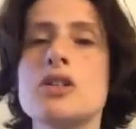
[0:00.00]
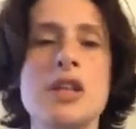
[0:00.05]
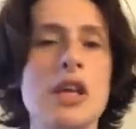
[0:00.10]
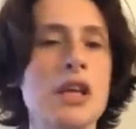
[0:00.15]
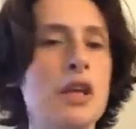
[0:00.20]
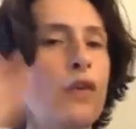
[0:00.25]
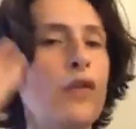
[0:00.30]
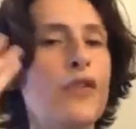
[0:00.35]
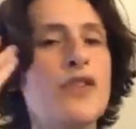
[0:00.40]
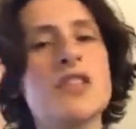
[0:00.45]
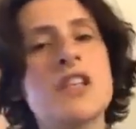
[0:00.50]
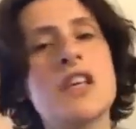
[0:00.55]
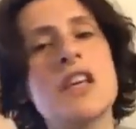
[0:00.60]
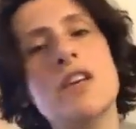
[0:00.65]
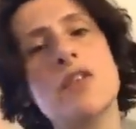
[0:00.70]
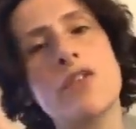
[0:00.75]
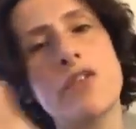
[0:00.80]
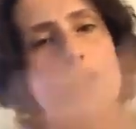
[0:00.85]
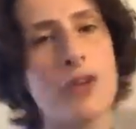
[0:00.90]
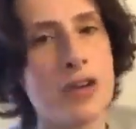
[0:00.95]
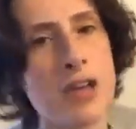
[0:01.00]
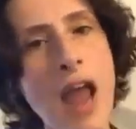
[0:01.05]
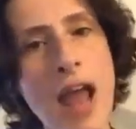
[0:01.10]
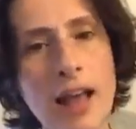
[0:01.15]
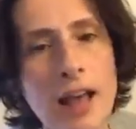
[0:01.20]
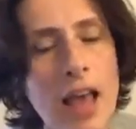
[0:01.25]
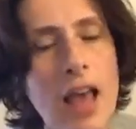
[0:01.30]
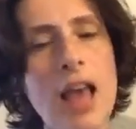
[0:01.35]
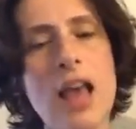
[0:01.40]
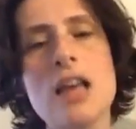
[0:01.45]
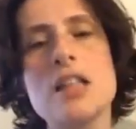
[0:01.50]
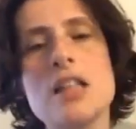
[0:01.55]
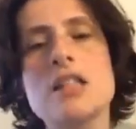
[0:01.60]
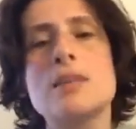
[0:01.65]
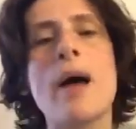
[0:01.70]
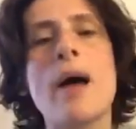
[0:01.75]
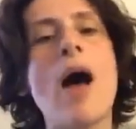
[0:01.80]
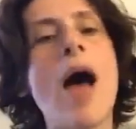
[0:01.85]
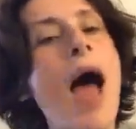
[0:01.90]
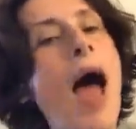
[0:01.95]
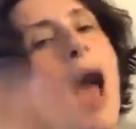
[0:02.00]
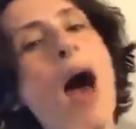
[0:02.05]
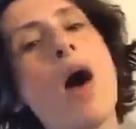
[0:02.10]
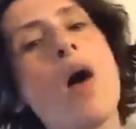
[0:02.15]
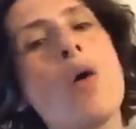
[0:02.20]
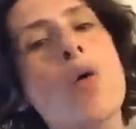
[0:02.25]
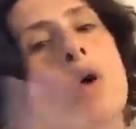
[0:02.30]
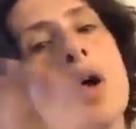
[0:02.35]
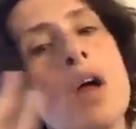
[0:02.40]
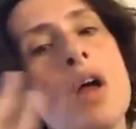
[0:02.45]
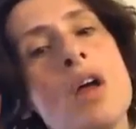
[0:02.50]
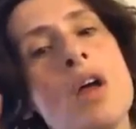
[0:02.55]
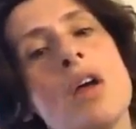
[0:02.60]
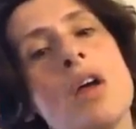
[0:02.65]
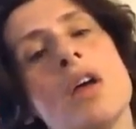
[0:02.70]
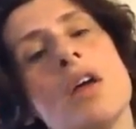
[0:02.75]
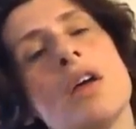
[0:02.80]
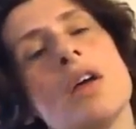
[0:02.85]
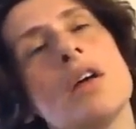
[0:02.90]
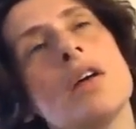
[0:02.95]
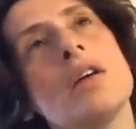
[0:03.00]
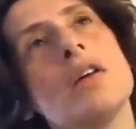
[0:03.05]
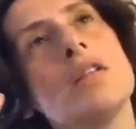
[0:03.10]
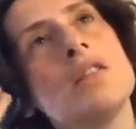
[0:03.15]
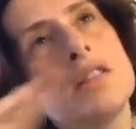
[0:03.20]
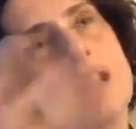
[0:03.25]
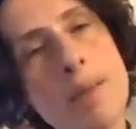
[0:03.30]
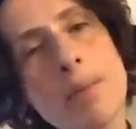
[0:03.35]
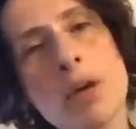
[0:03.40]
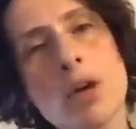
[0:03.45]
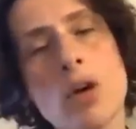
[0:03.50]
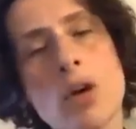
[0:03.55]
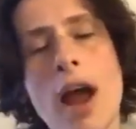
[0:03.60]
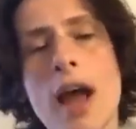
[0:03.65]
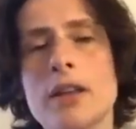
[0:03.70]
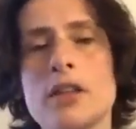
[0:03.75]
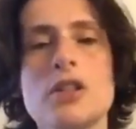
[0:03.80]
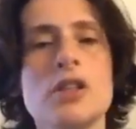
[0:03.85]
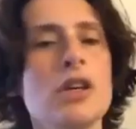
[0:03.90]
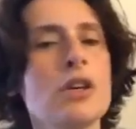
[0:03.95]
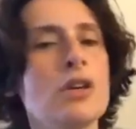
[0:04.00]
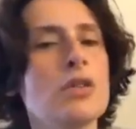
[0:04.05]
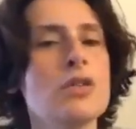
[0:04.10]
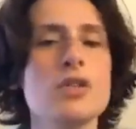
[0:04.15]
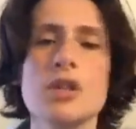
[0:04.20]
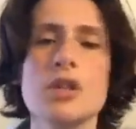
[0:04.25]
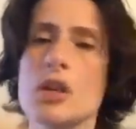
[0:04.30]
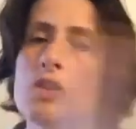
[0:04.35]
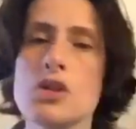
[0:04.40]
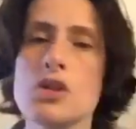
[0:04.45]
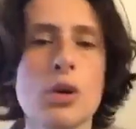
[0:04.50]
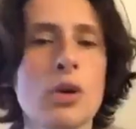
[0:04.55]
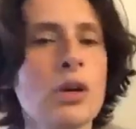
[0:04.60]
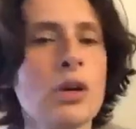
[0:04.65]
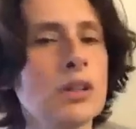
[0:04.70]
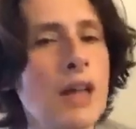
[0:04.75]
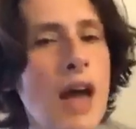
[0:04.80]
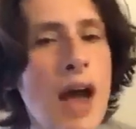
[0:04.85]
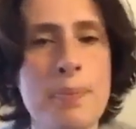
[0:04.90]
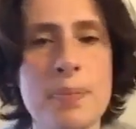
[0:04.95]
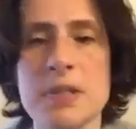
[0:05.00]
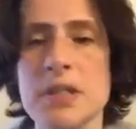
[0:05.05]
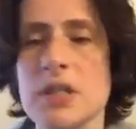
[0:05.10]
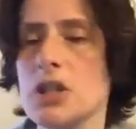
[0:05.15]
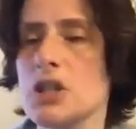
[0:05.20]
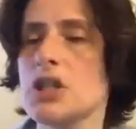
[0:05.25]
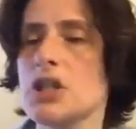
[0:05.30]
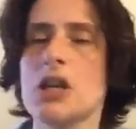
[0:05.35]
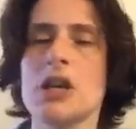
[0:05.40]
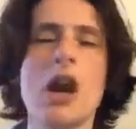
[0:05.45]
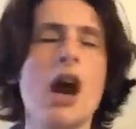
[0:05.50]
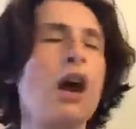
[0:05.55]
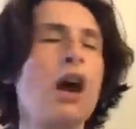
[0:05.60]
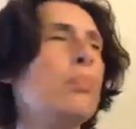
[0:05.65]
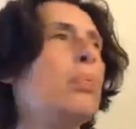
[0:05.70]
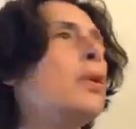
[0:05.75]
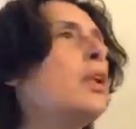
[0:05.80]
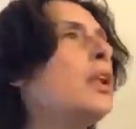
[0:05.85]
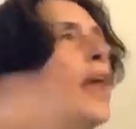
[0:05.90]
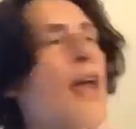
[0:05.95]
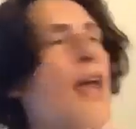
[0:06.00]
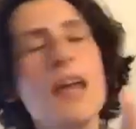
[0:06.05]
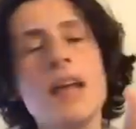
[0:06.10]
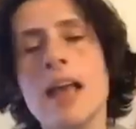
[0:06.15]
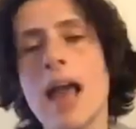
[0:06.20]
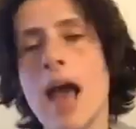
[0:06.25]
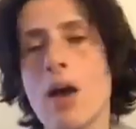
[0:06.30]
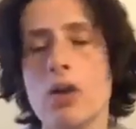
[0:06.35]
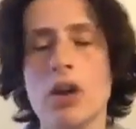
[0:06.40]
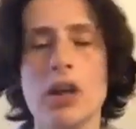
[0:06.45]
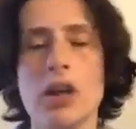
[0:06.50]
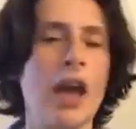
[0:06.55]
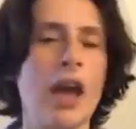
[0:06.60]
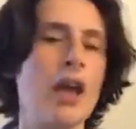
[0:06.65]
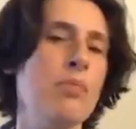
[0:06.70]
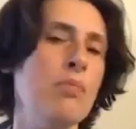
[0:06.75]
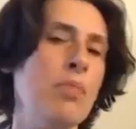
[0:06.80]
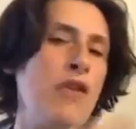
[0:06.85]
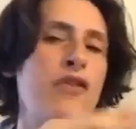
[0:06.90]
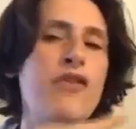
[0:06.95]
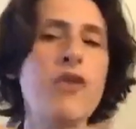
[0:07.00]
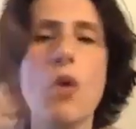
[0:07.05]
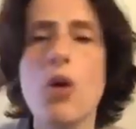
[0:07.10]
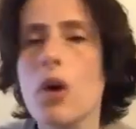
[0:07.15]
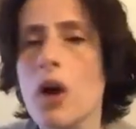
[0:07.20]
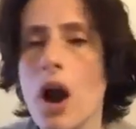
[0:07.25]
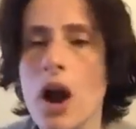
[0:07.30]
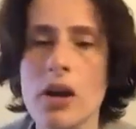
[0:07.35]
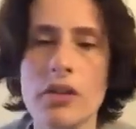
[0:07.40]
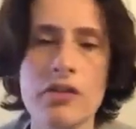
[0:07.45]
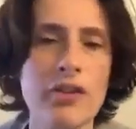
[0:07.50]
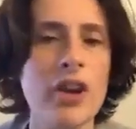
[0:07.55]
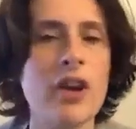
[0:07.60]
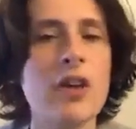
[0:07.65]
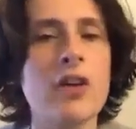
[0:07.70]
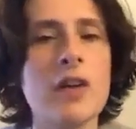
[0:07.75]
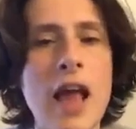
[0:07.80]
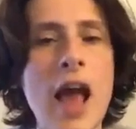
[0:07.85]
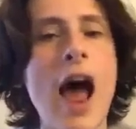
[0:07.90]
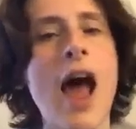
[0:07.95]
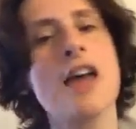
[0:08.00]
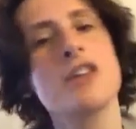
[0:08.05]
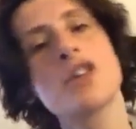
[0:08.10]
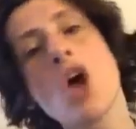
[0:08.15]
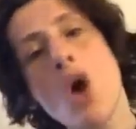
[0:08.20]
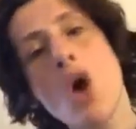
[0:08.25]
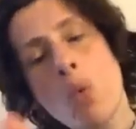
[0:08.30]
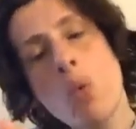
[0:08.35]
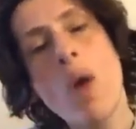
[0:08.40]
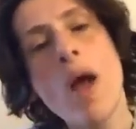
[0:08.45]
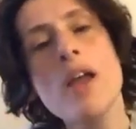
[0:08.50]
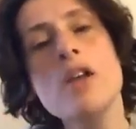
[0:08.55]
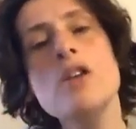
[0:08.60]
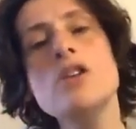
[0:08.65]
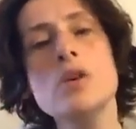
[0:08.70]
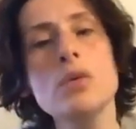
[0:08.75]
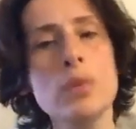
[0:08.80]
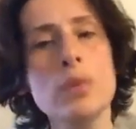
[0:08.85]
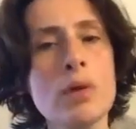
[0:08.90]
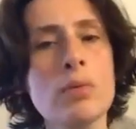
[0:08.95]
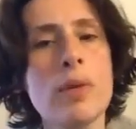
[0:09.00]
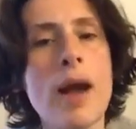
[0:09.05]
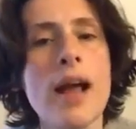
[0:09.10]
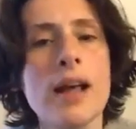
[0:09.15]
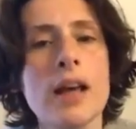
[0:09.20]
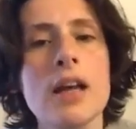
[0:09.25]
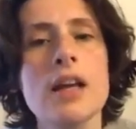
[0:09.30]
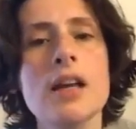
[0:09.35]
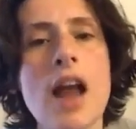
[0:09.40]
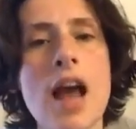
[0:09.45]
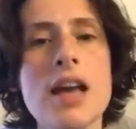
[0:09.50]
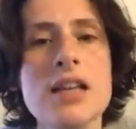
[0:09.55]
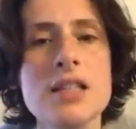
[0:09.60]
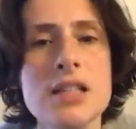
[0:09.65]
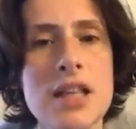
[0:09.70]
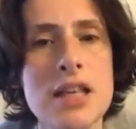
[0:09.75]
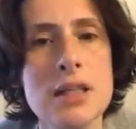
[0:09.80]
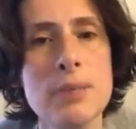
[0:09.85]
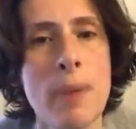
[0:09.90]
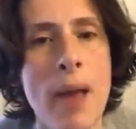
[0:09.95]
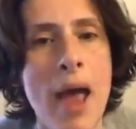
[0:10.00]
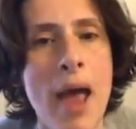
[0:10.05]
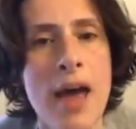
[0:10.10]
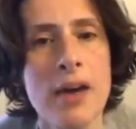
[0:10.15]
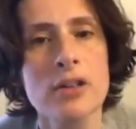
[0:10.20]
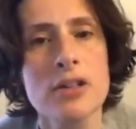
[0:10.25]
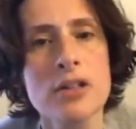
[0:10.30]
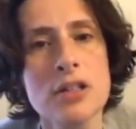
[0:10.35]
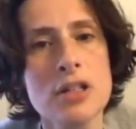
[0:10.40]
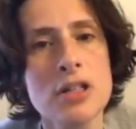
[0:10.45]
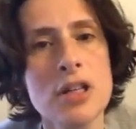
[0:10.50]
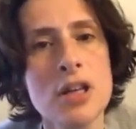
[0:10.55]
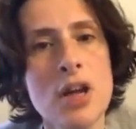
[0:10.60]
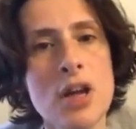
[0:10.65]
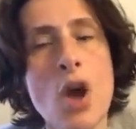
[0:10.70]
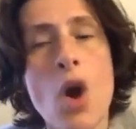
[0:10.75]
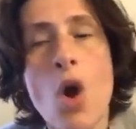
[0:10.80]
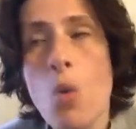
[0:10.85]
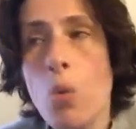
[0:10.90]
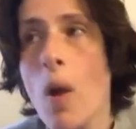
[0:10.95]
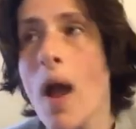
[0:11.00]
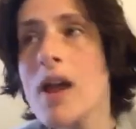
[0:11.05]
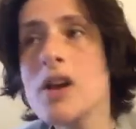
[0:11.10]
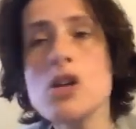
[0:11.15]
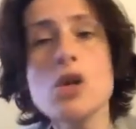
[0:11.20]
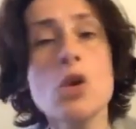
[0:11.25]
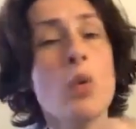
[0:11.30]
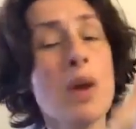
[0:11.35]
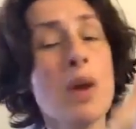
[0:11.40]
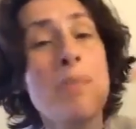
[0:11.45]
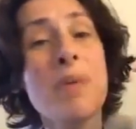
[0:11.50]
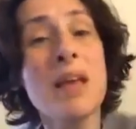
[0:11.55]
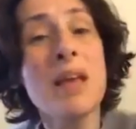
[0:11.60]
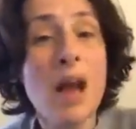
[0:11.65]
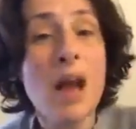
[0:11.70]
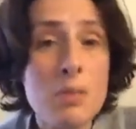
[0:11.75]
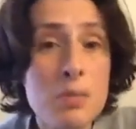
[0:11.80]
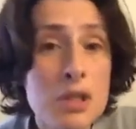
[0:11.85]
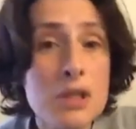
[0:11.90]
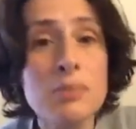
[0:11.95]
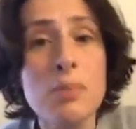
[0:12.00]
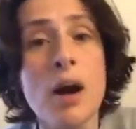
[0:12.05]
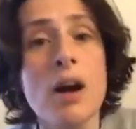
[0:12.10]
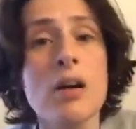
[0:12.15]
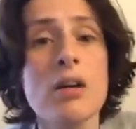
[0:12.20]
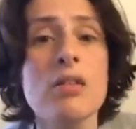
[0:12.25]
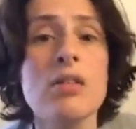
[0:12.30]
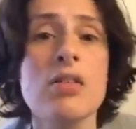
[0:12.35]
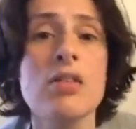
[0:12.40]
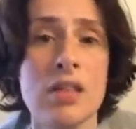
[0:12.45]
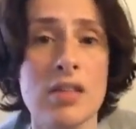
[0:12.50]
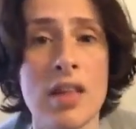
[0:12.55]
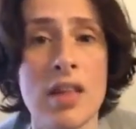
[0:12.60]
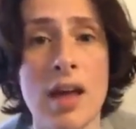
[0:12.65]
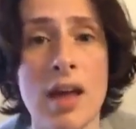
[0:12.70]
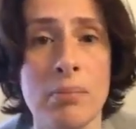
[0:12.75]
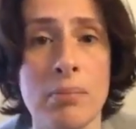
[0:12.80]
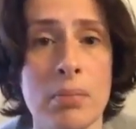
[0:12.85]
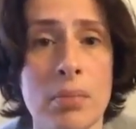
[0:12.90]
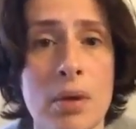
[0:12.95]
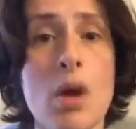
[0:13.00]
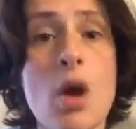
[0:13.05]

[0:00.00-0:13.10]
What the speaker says: that you've seen for decades about how Democrats use controlled opposition are playing out again before our very eyes. When do we recognize these patterns? When do we become smarter than them?